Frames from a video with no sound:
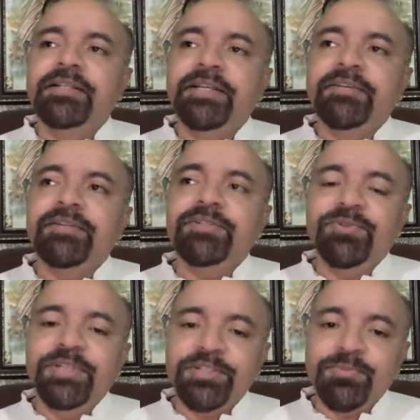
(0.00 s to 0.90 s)
there was
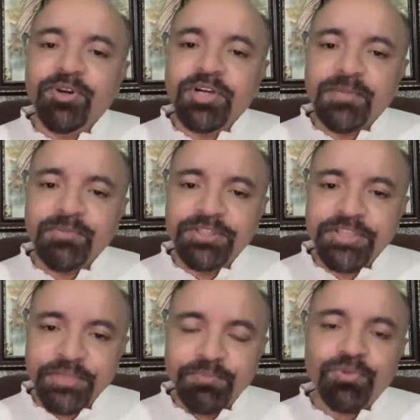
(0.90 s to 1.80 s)
only small army
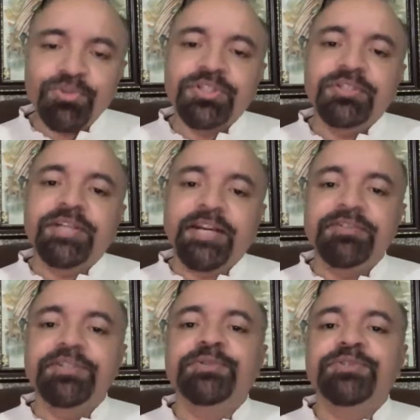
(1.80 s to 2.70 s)
checkpost,
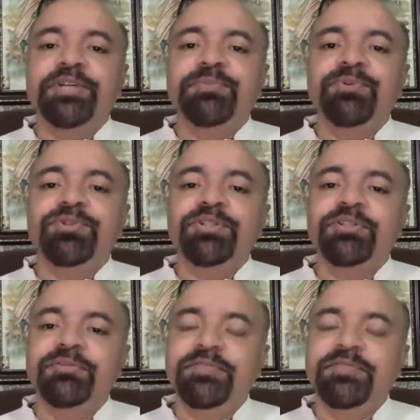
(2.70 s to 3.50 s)
traffic checkpost,